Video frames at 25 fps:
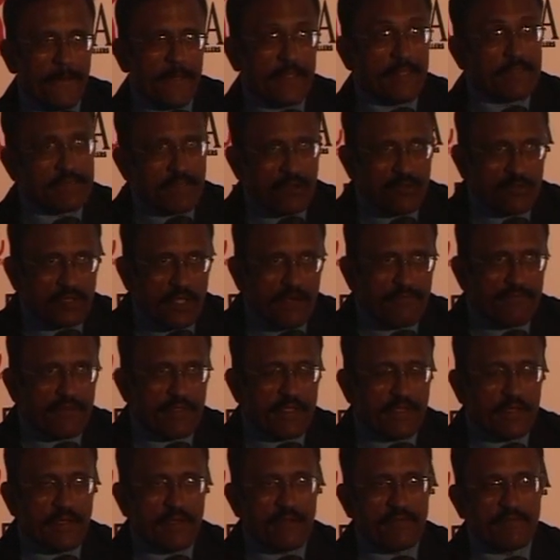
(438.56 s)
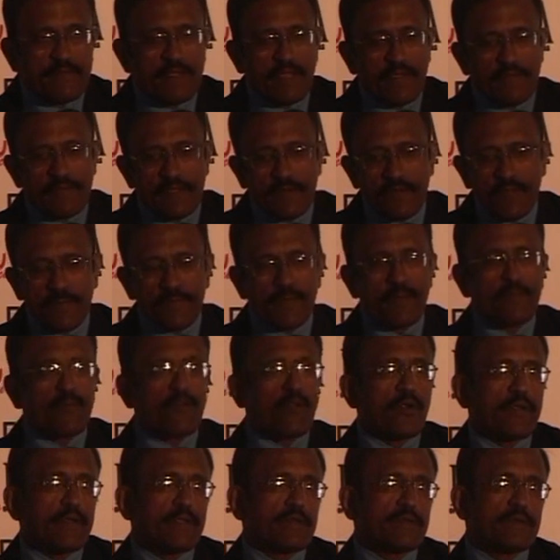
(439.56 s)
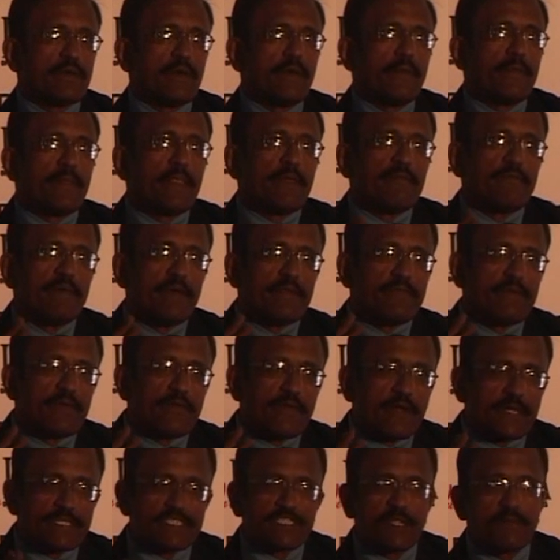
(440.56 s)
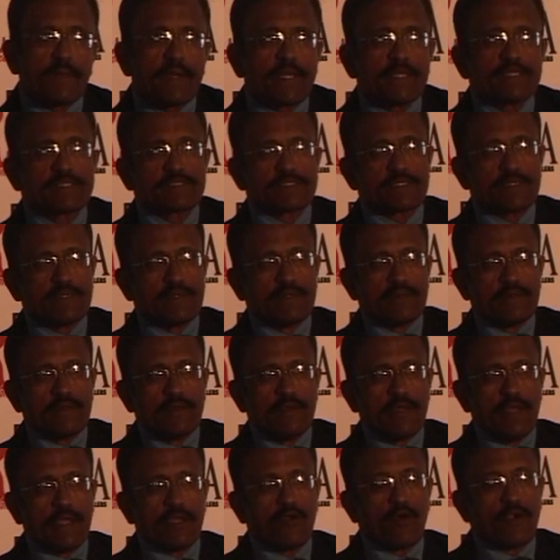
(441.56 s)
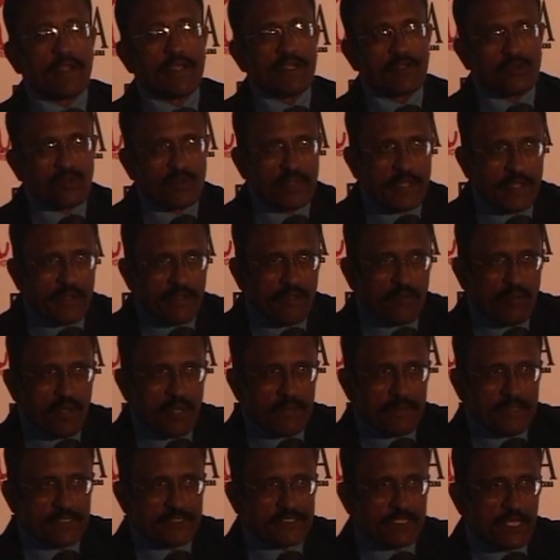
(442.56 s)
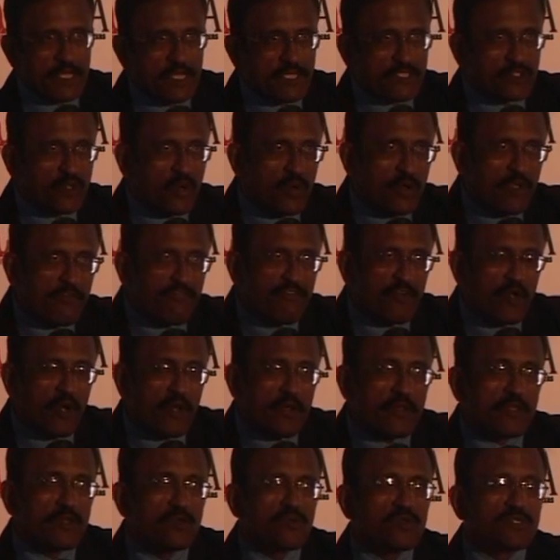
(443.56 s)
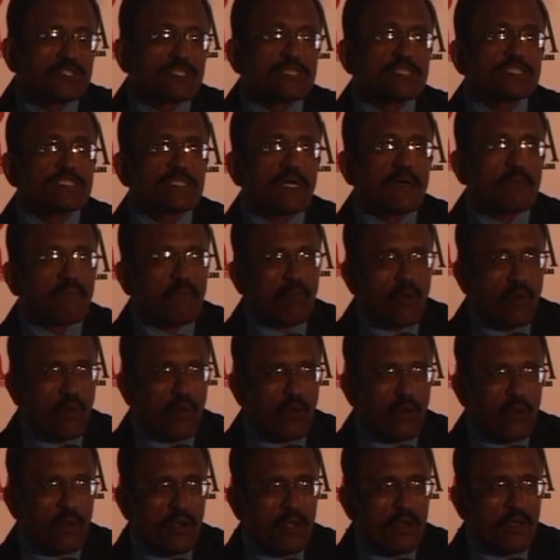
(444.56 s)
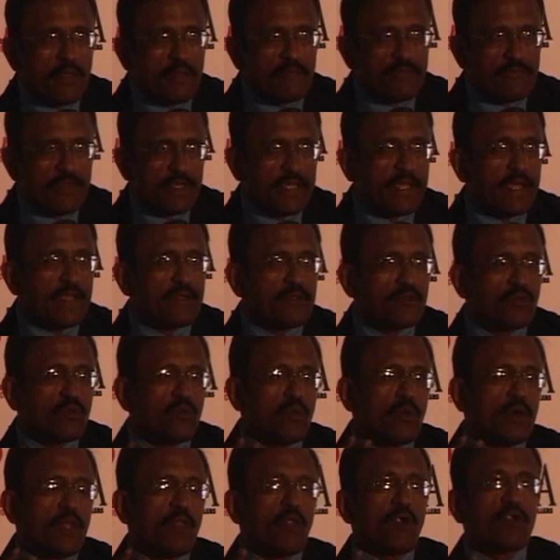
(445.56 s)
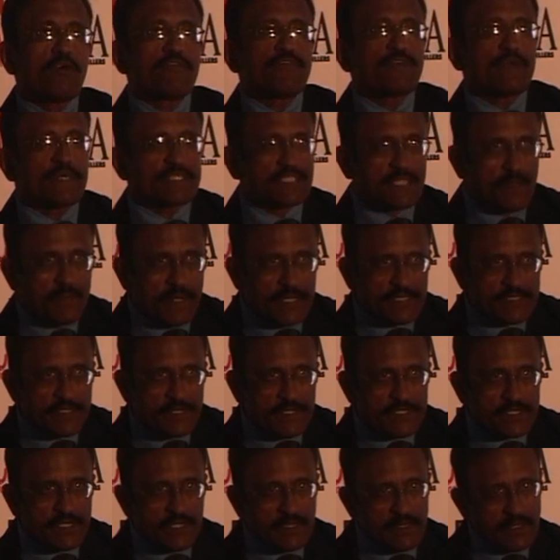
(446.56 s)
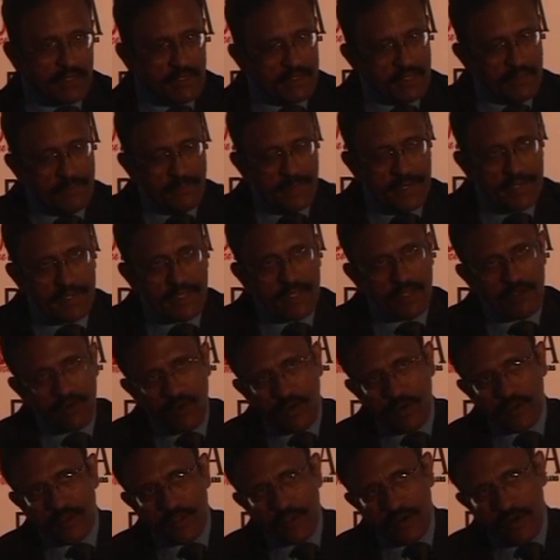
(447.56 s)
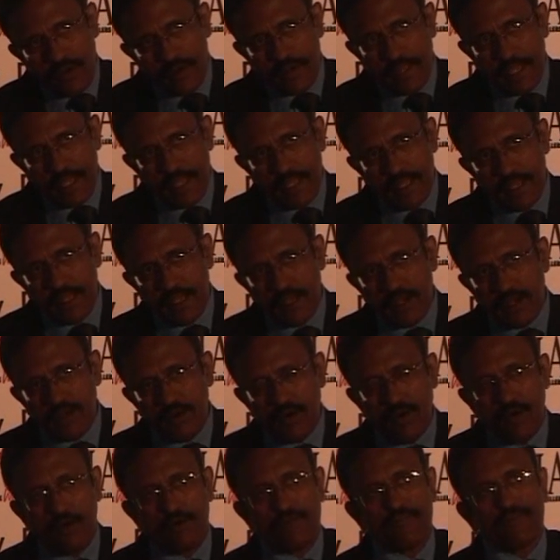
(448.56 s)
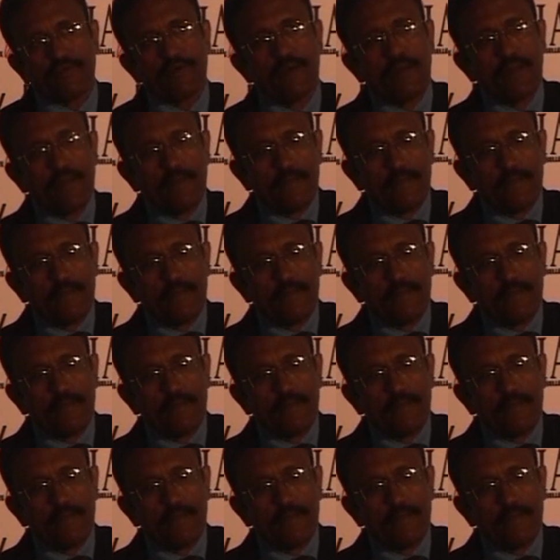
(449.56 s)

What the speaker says: in South Africa, we have developed a product where we have customized according to their requirements. So if your users are more, we can do a lot of customization depending on your area of